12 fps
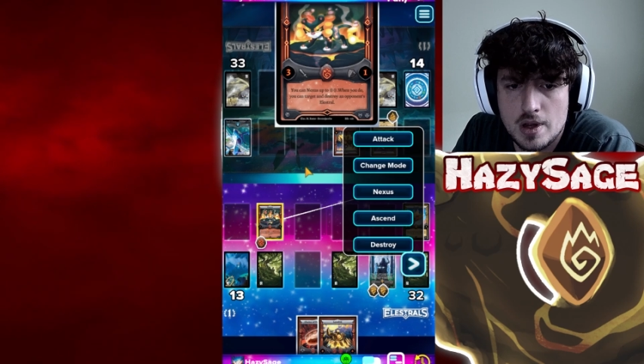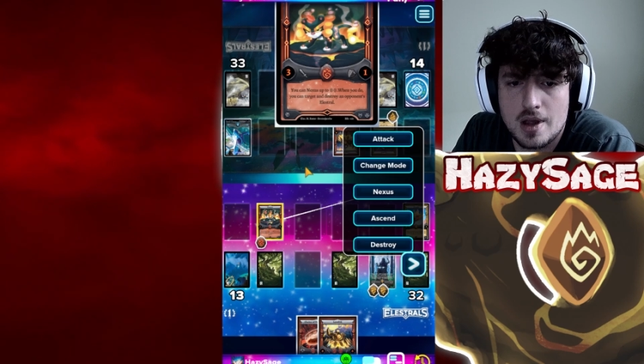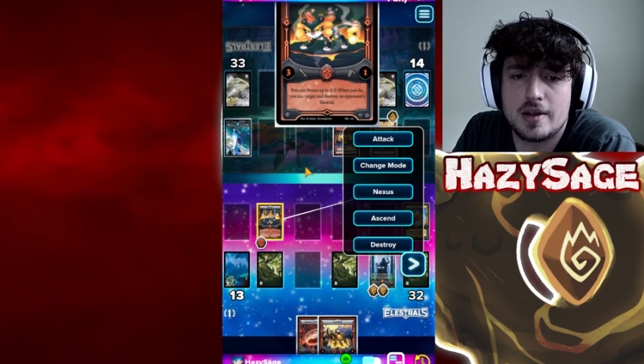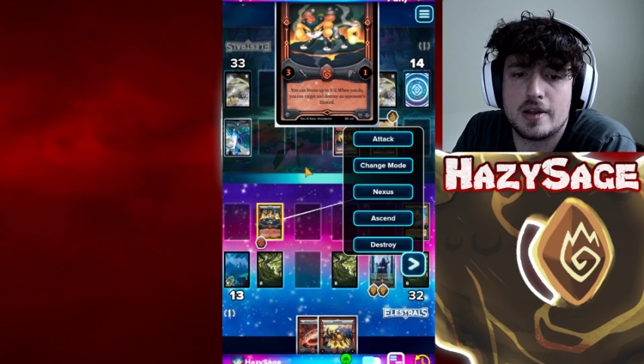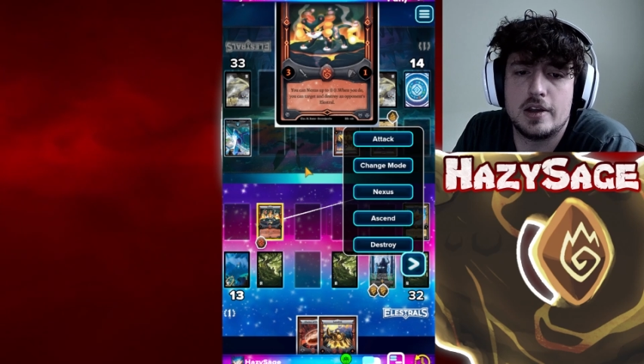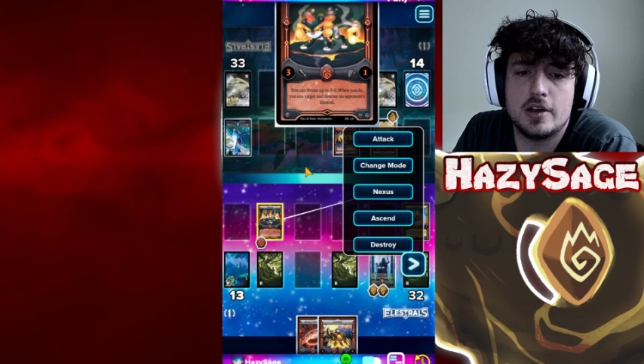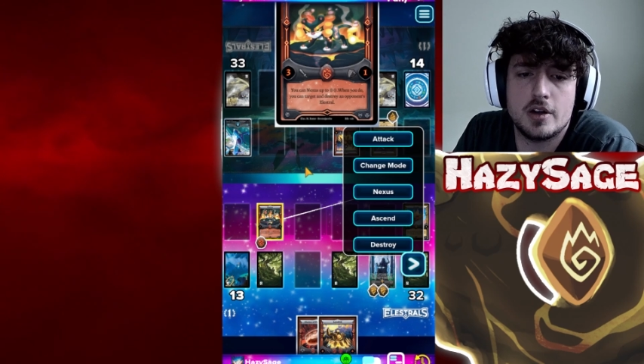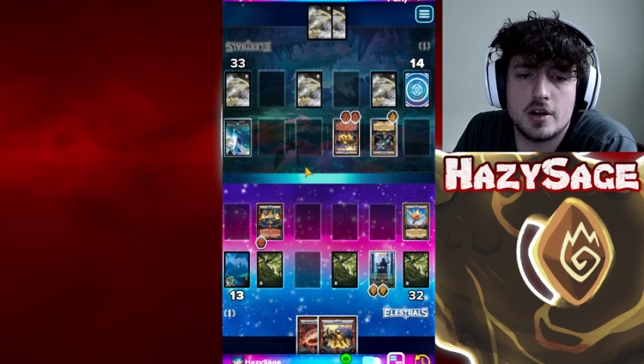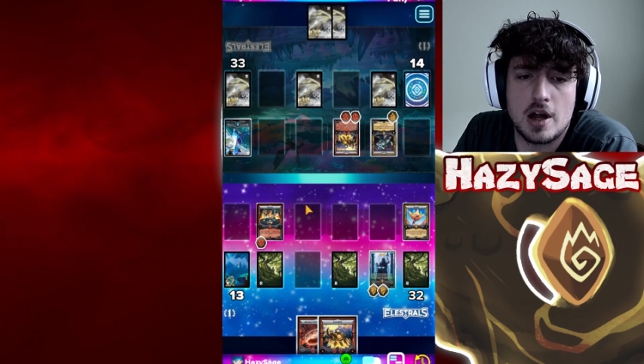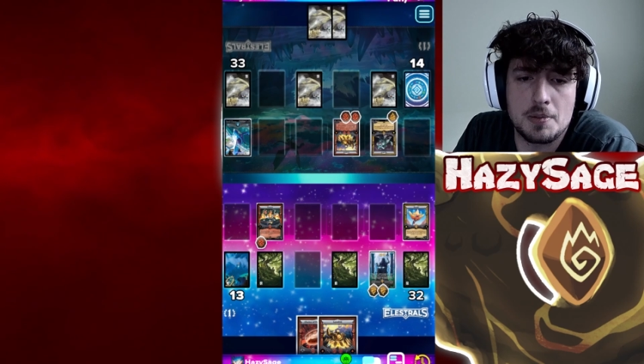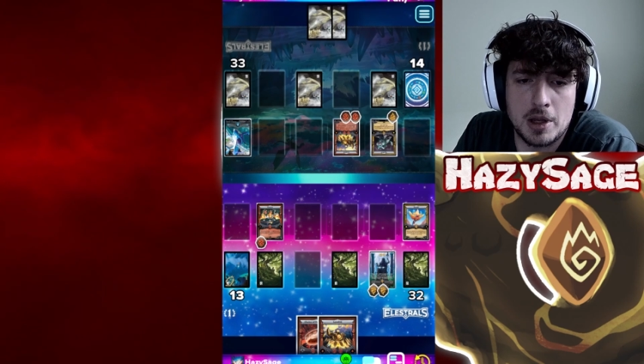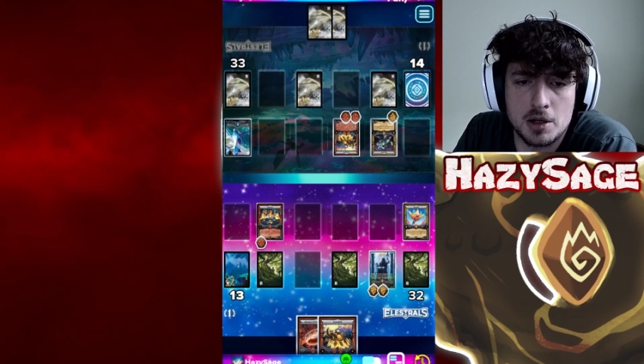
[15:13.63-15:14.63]
Here I
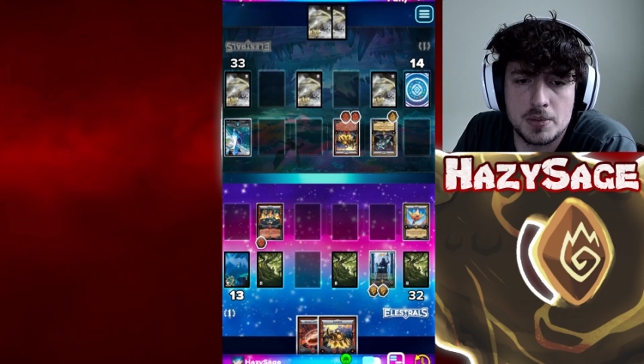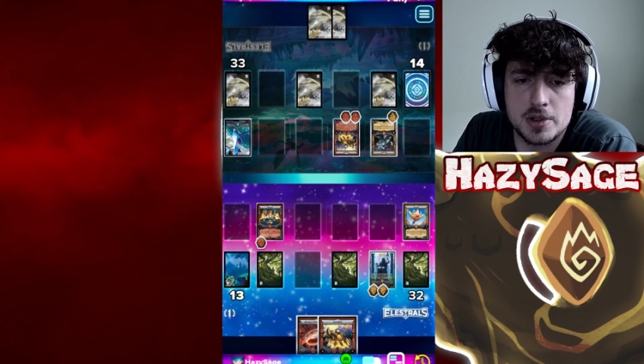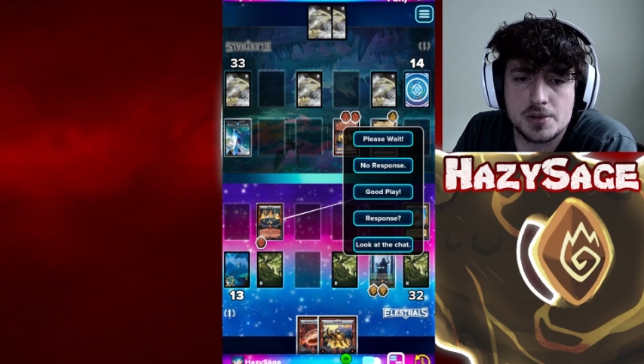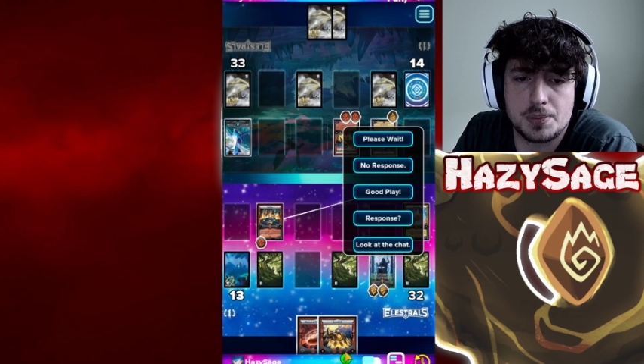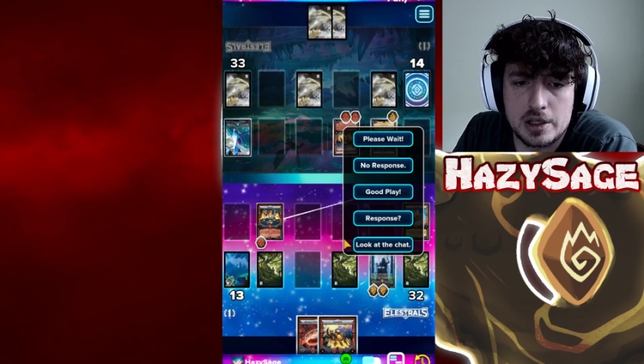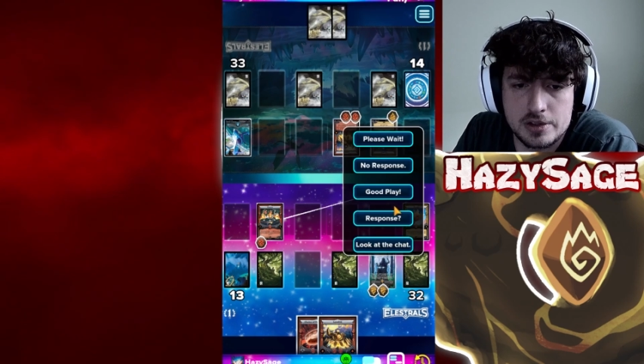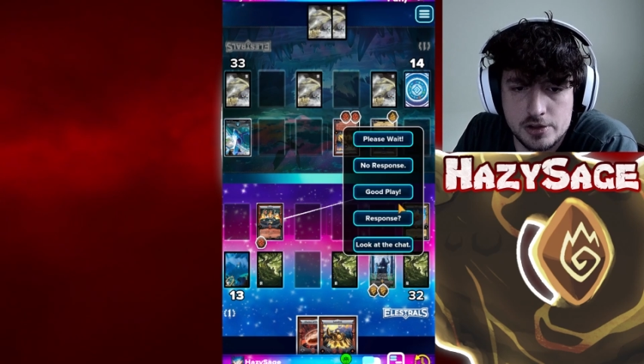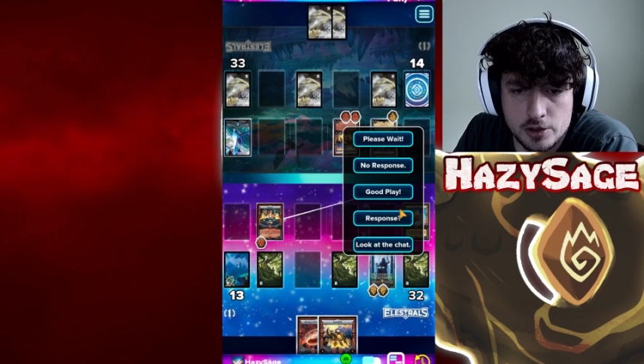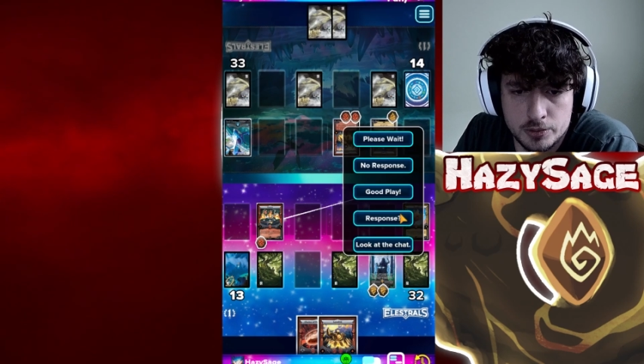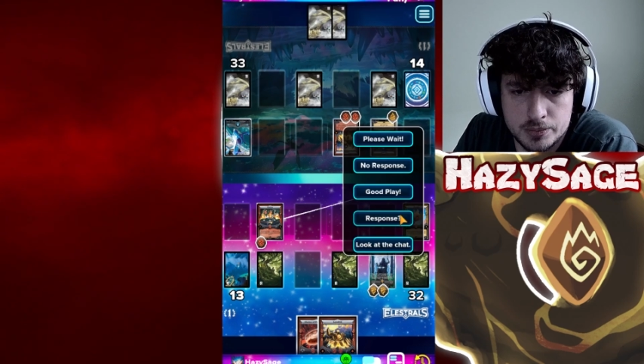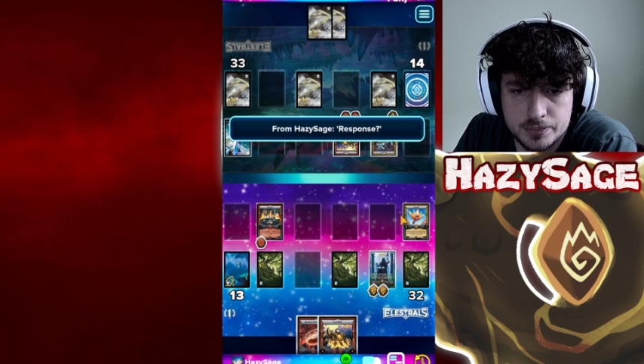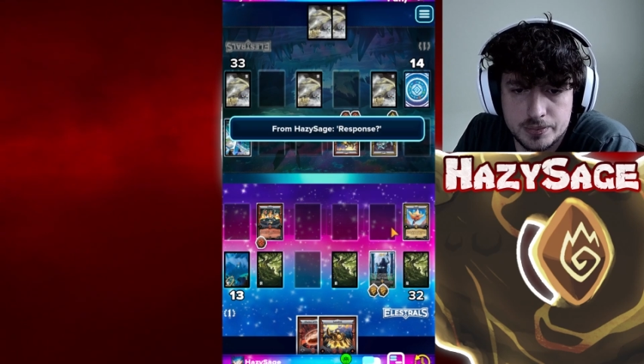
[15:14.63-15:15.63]
made a misplay too.
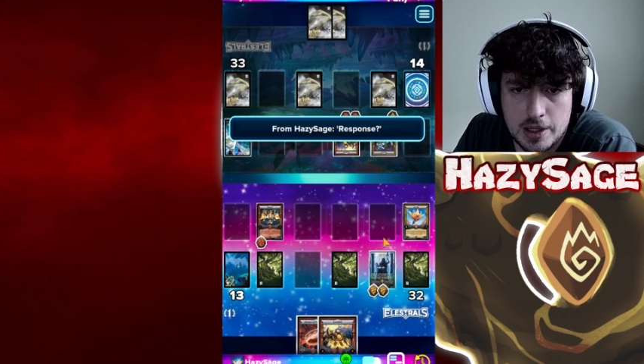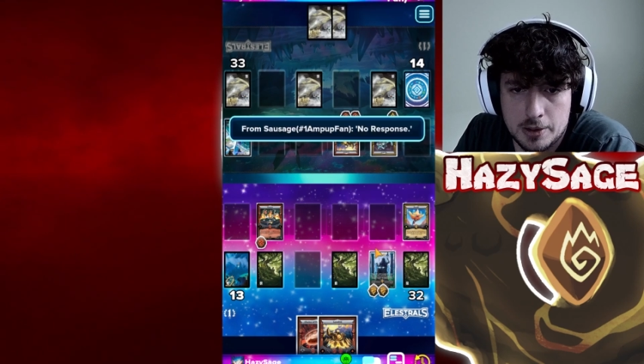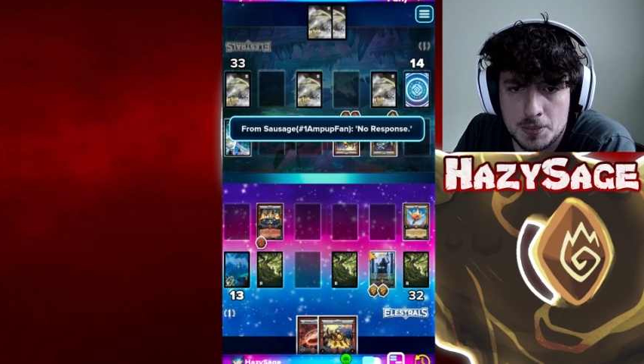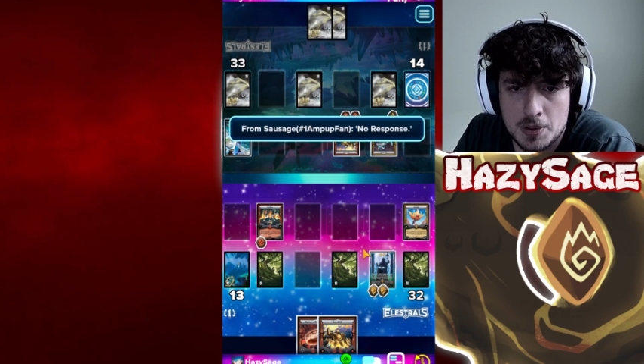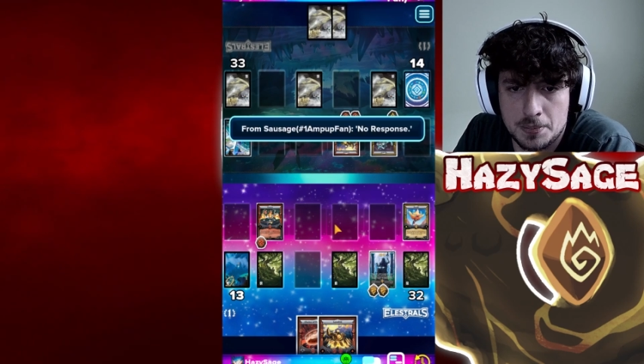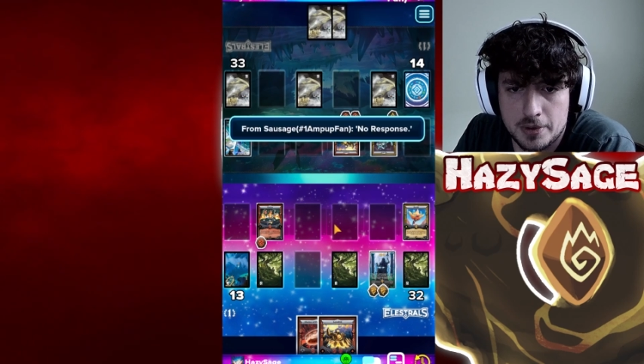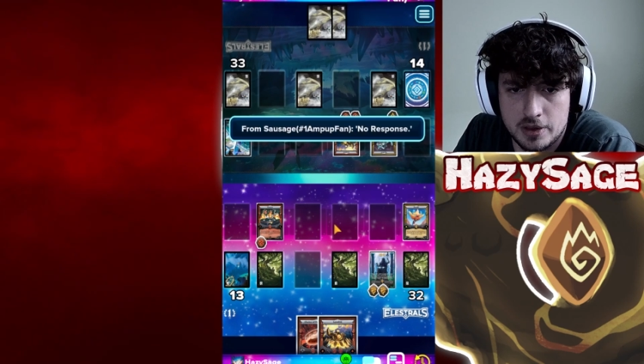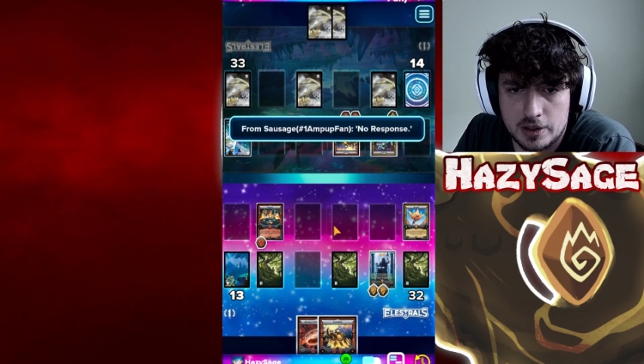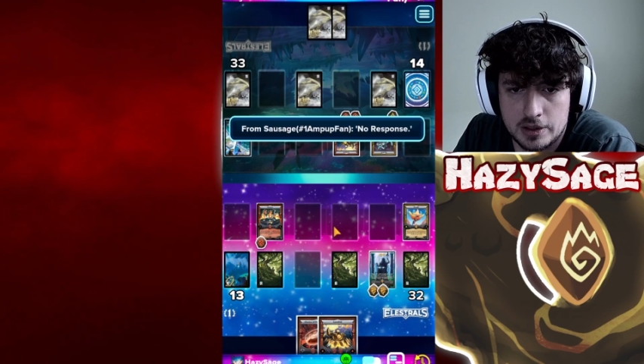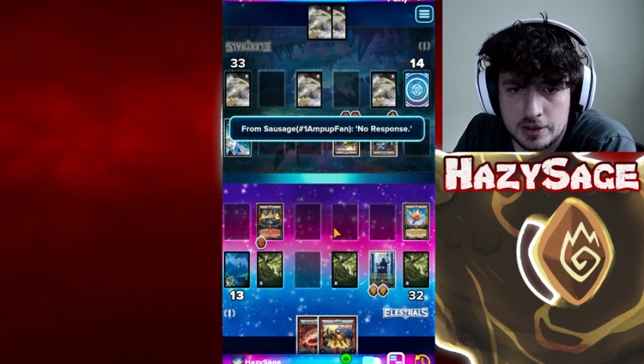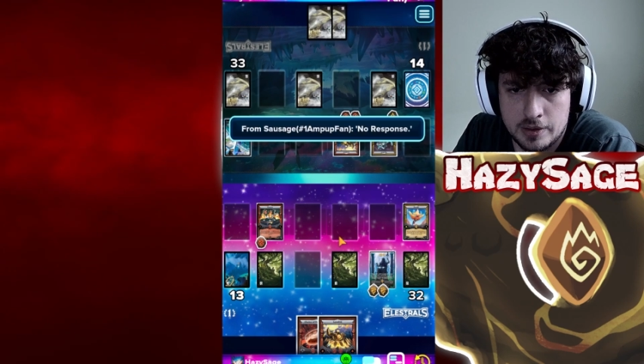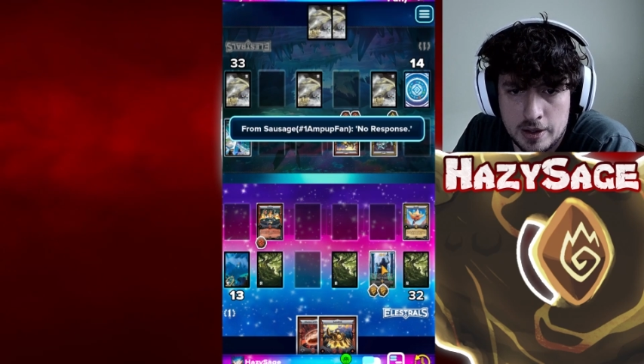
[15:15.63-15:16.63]
I remember
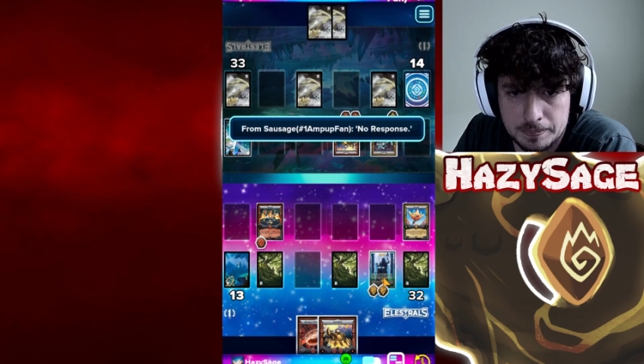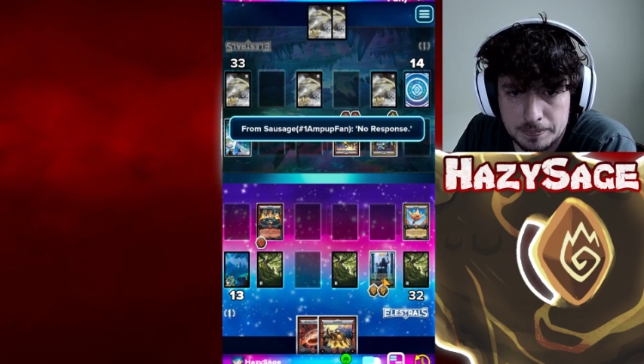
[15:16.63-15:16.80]
thinking that.